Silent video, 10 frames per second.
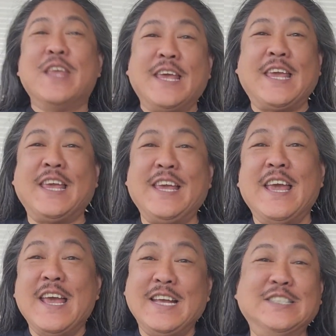
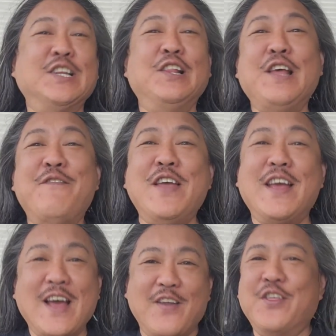He is
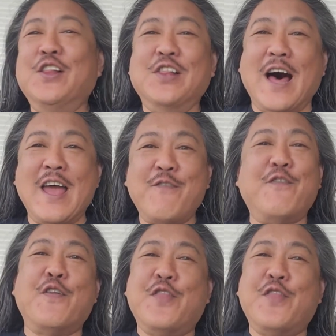living the life